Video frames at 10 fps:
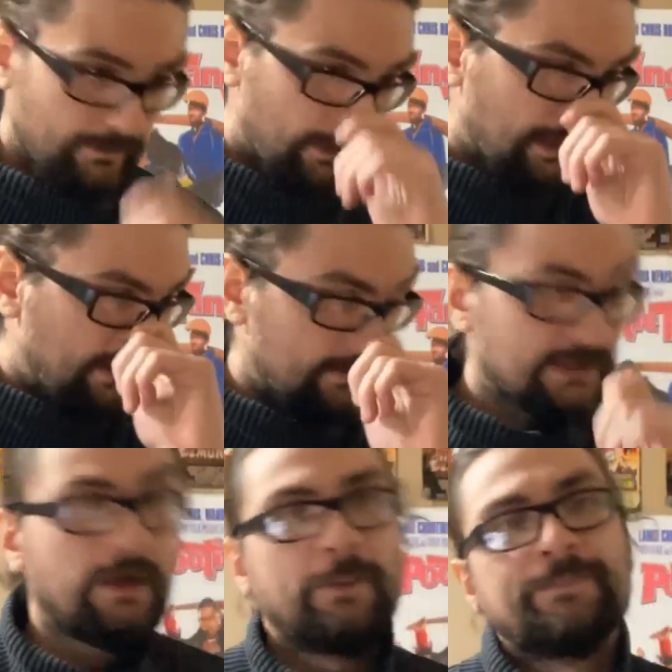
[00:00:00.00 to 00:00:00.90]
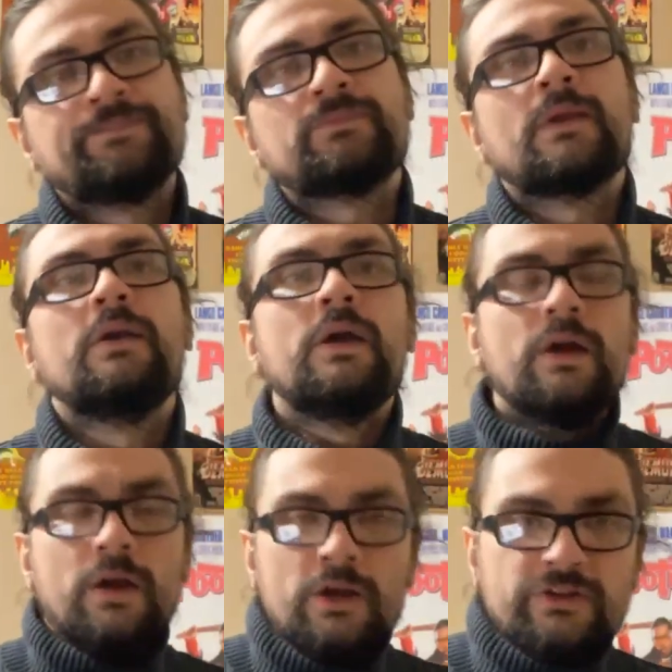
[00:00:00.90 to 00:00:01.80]
Okay, so
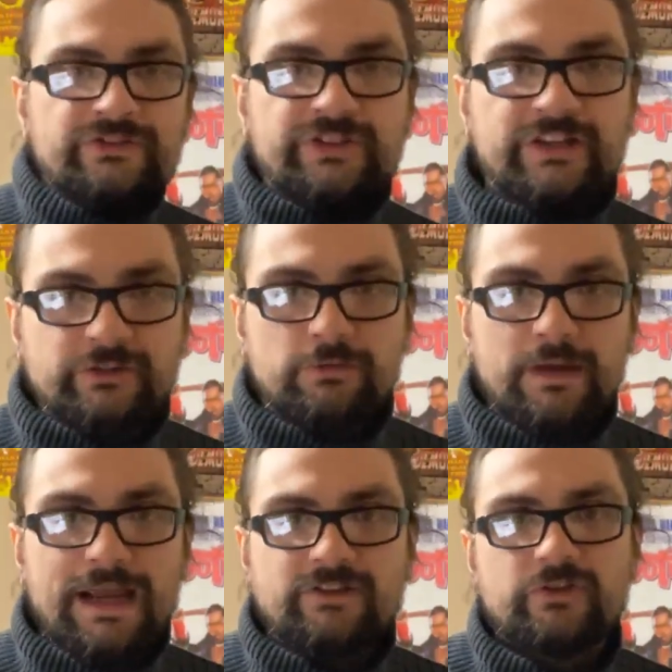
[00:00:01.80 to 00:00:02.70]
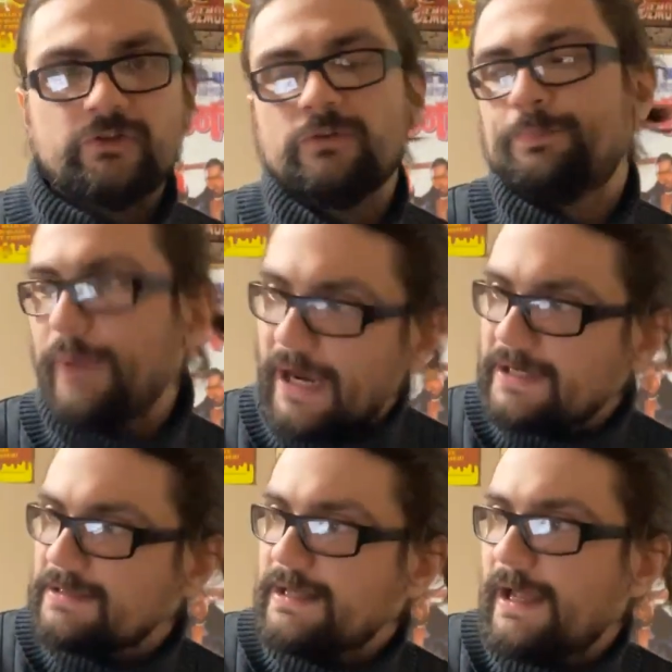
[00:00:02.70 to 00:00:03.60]
Sister Act 2,
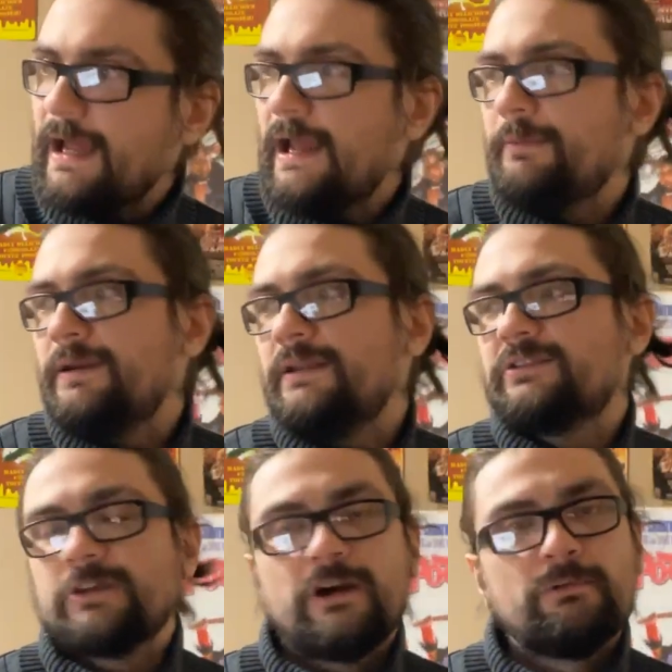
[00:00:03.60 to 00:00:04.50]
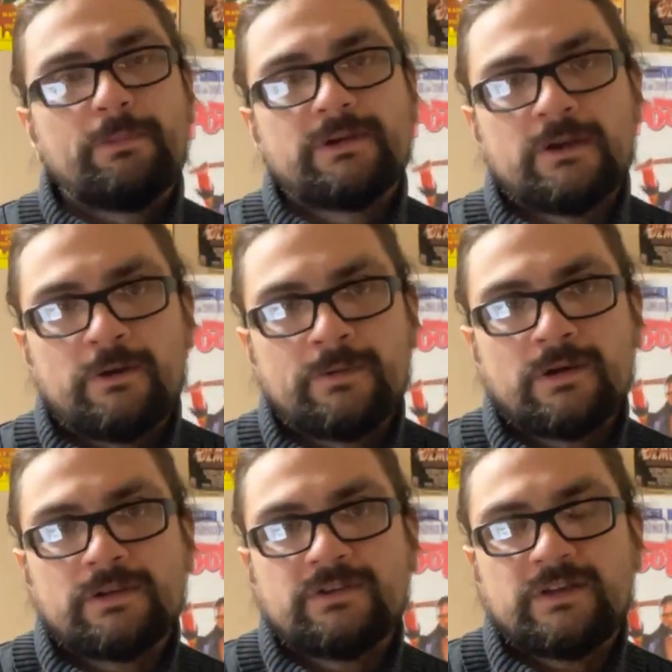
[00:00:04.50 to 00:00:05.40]
Back in the Habit, starring Whoopi
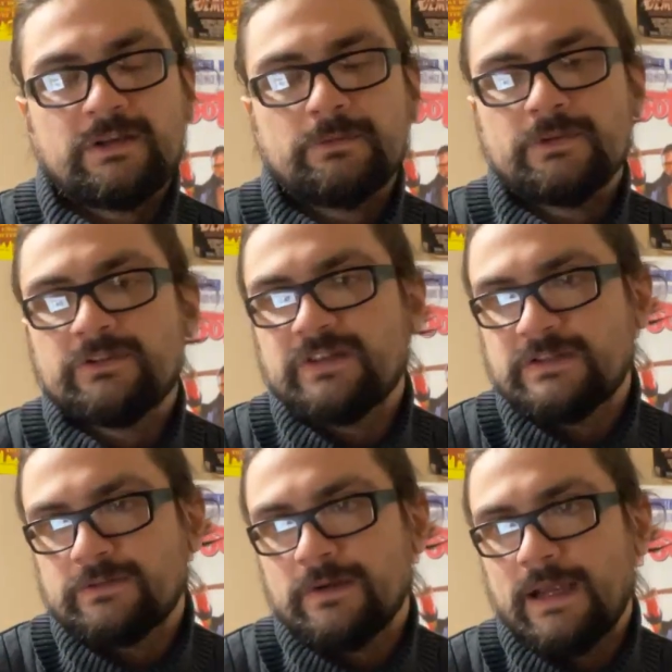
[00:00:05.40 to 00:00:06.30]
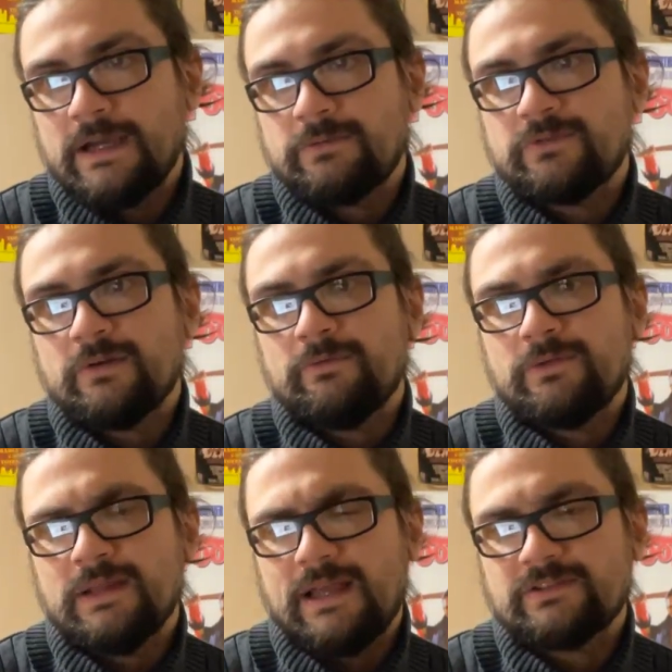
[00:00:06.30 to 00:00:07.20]
Goldberg, the sequel to Sister Act, which I reviewed
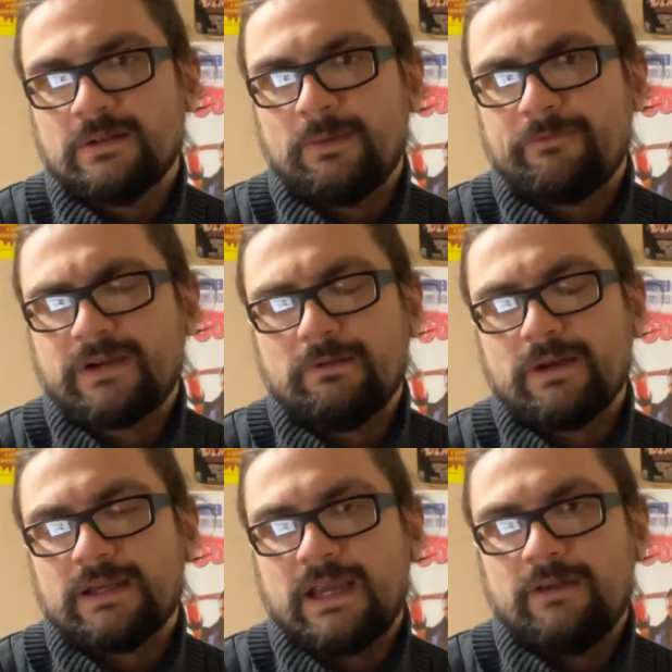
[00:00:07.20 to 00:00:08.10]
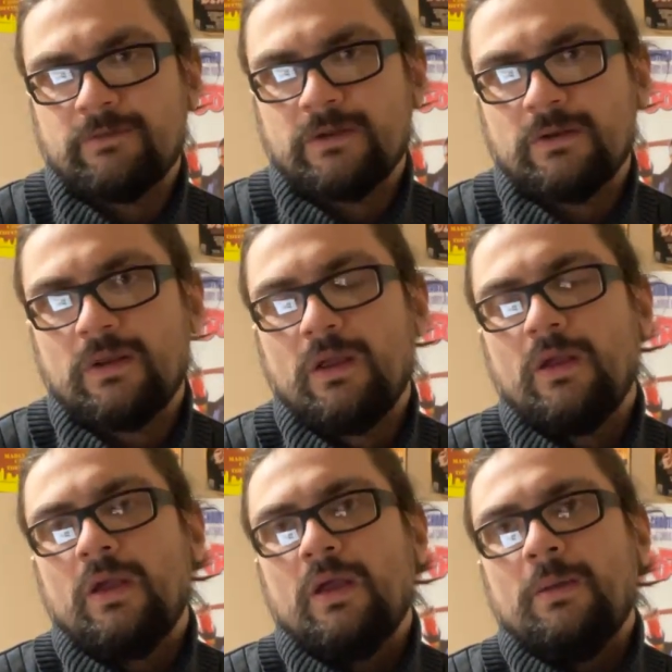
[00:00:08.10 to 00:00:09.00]
last time. I forget what I gave it,
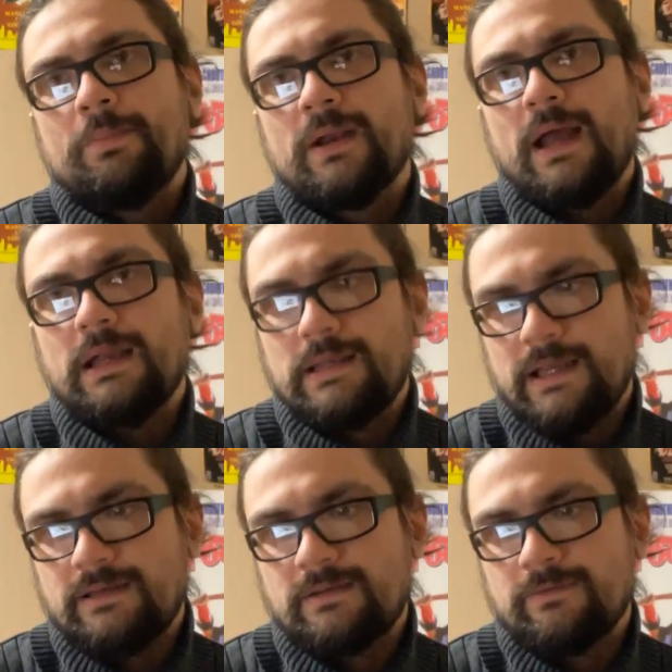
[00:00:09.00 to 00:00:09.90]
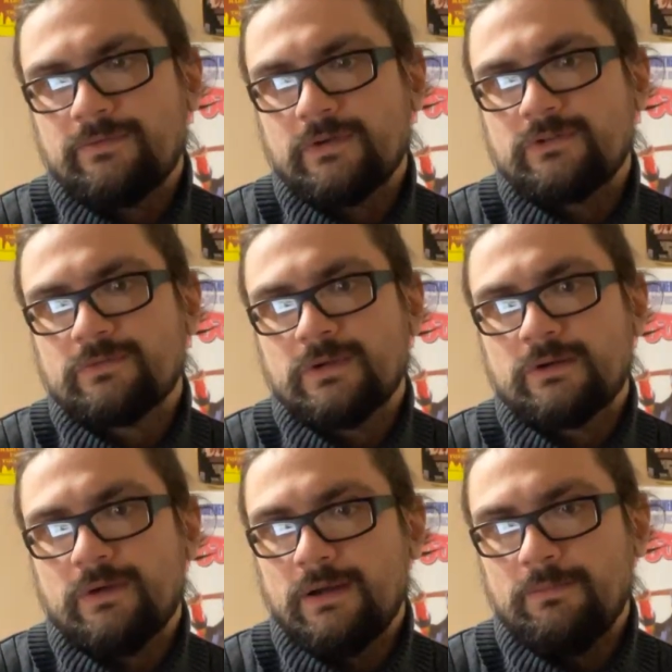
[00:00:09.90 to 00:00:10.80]
but I liked the first one
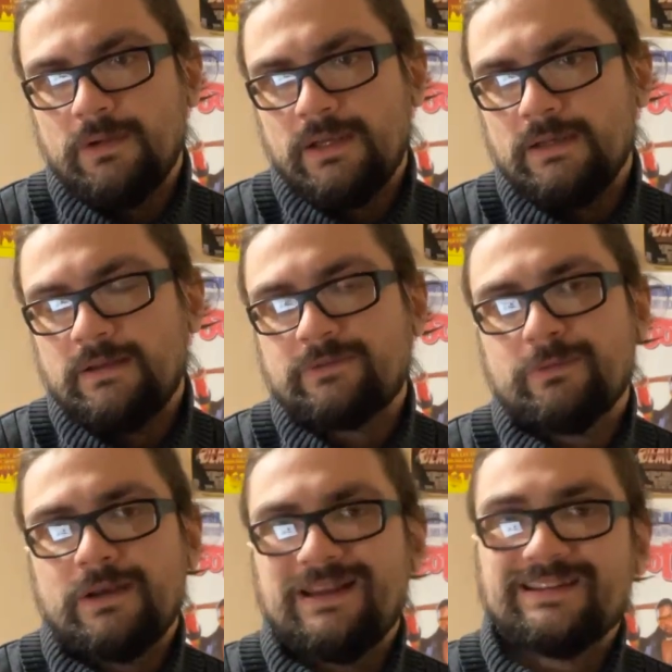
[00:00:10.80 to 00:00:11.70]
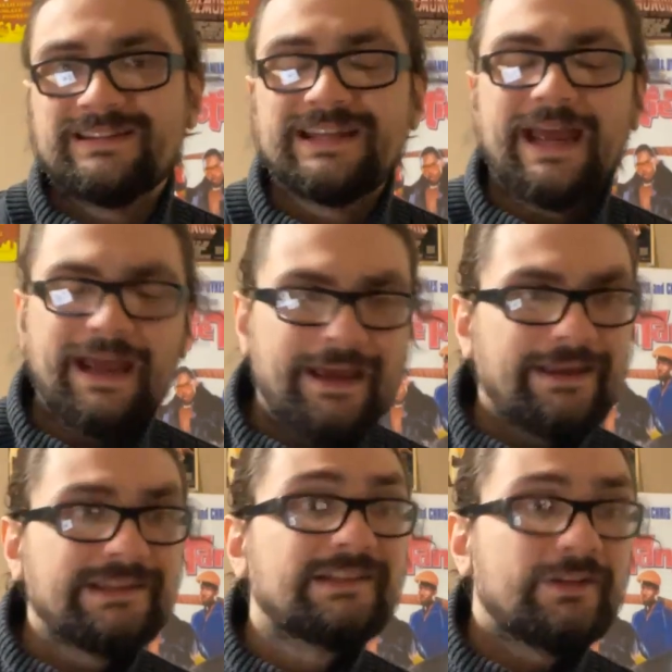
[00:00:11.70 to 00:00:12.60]
quite a bit. This one isn't
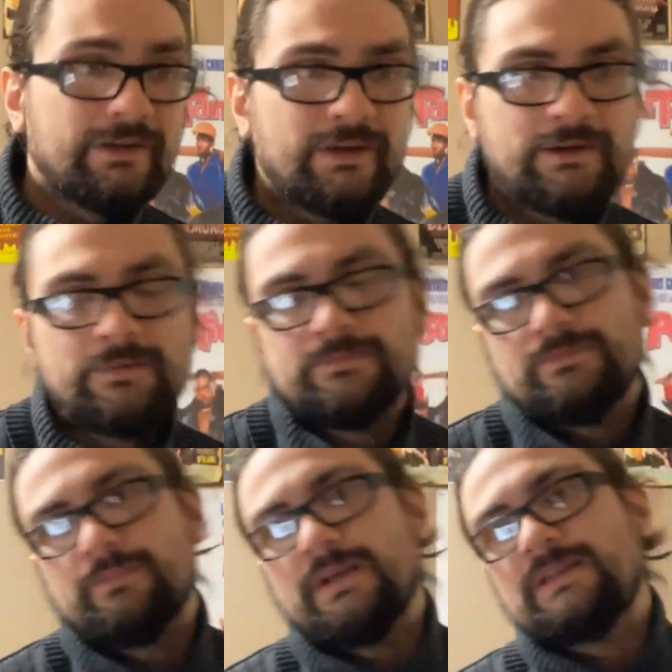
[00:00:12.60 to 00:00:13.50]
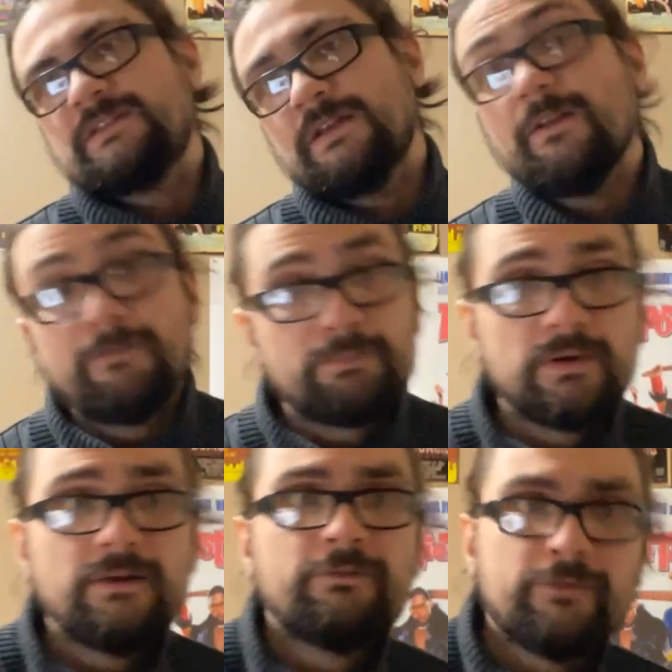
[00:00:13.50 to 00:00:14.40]
as good, but it's still
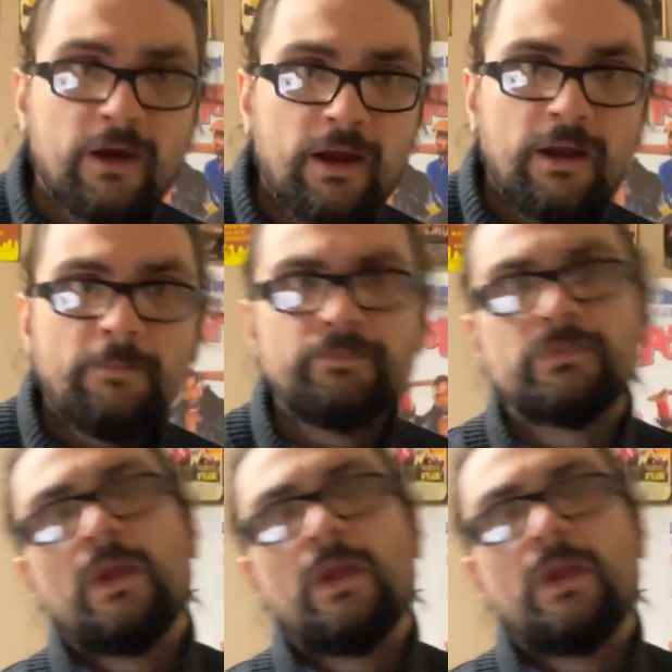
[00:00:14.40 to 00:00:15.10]
pretty fun.